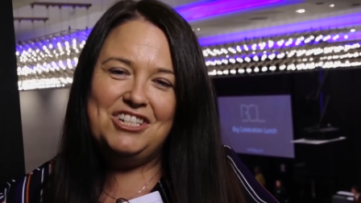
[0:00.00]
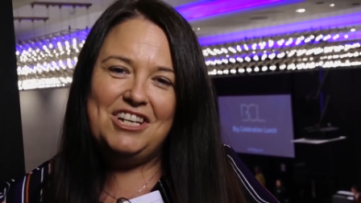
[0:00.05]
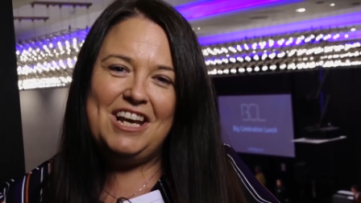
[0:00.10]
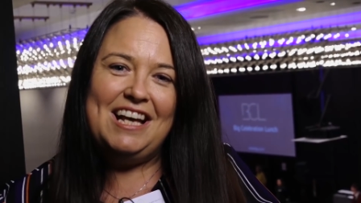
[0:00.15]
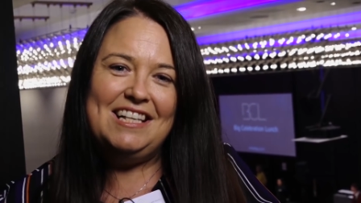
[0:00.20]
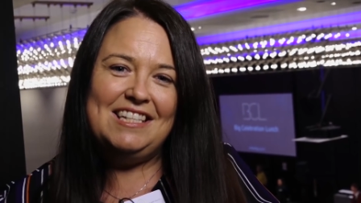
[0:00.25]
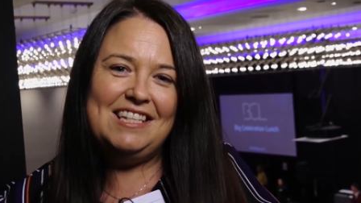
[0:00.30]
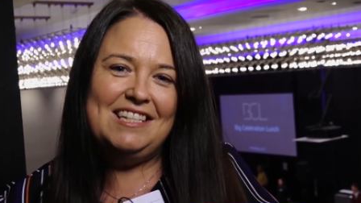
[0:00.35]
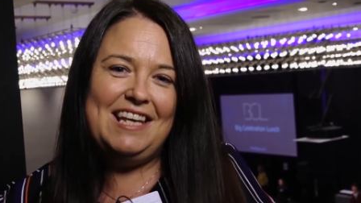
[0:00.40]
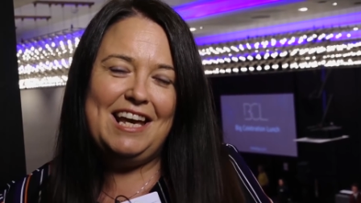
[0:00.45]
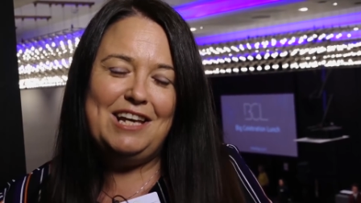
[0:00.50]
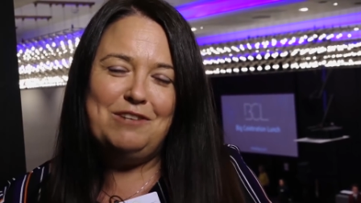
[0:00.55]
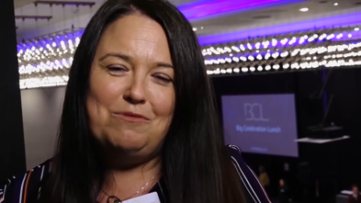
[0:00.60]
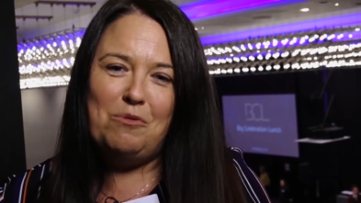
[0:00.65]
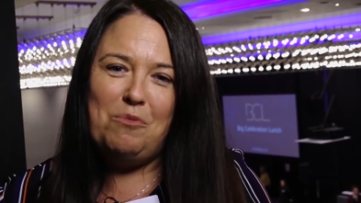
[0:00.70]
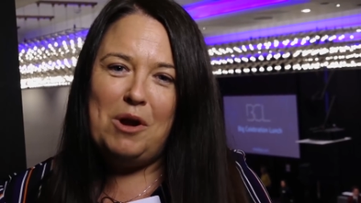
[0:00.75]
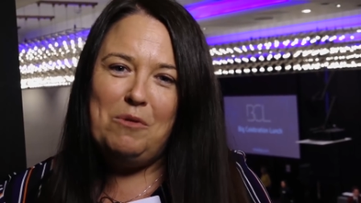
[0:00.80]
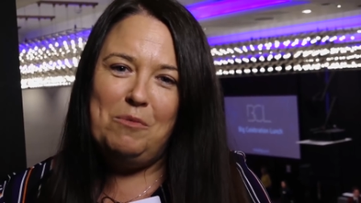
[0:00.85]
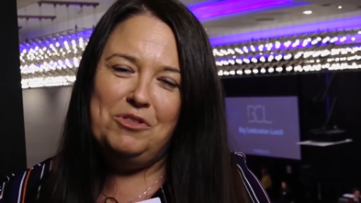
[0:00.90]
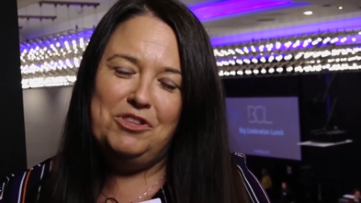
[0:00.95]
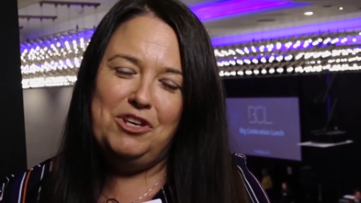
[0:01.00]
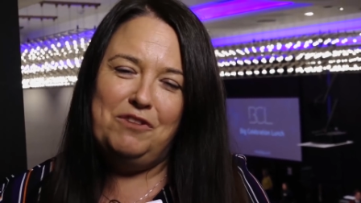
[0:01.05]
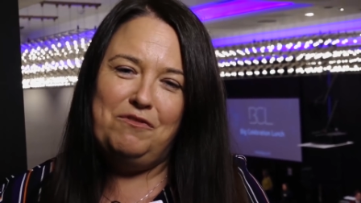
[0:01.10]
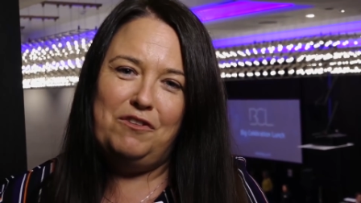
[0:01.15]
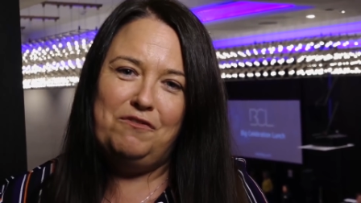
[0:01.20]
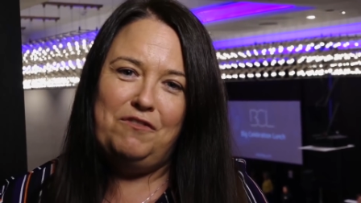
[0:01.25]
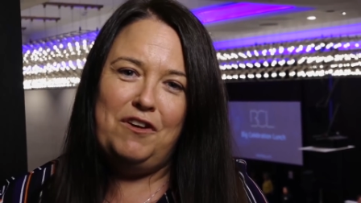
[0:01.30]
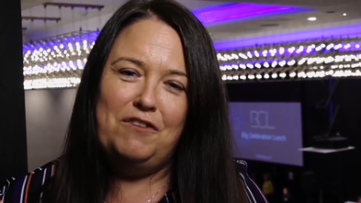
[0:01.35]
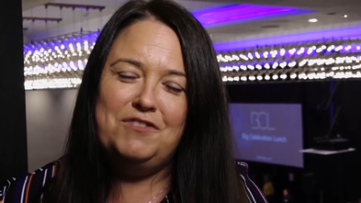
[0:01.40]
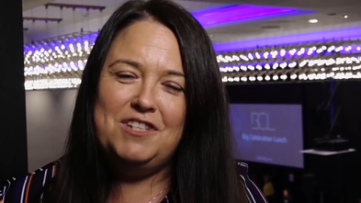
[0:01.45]
As I said, we've worked with you
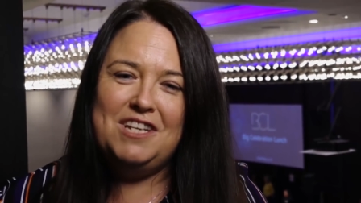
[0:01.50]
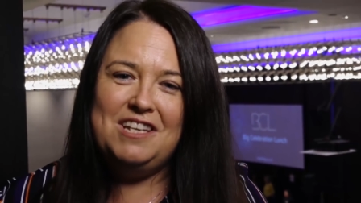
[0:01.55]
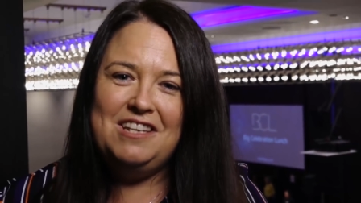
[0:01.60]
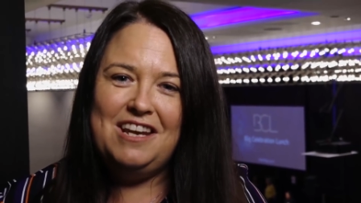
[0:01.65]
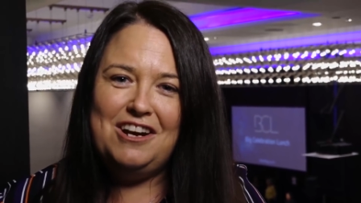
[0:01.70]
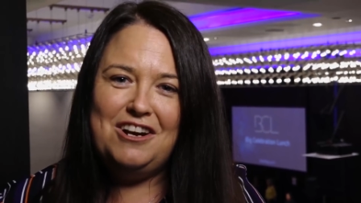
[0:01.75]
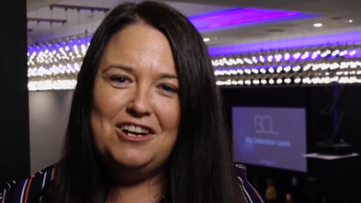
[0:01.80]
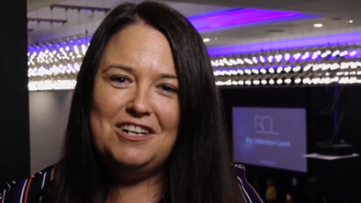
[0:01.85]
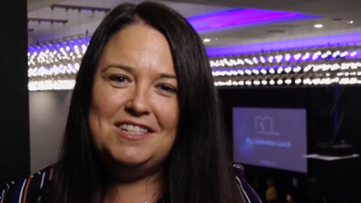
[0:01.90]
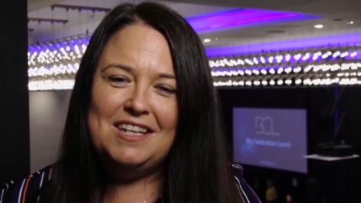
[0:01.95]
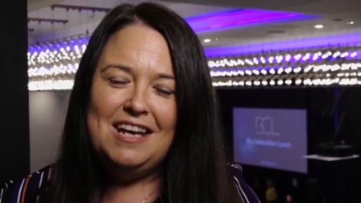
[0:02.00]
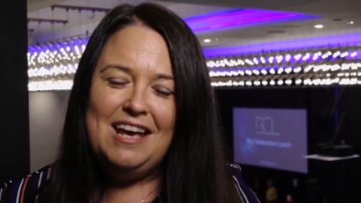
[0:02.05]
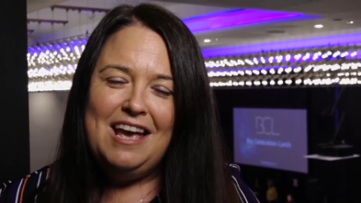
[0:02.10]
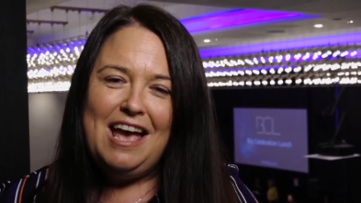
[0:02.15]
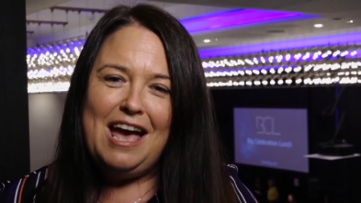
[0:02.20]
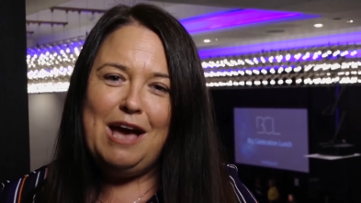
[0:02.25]
for 15 years,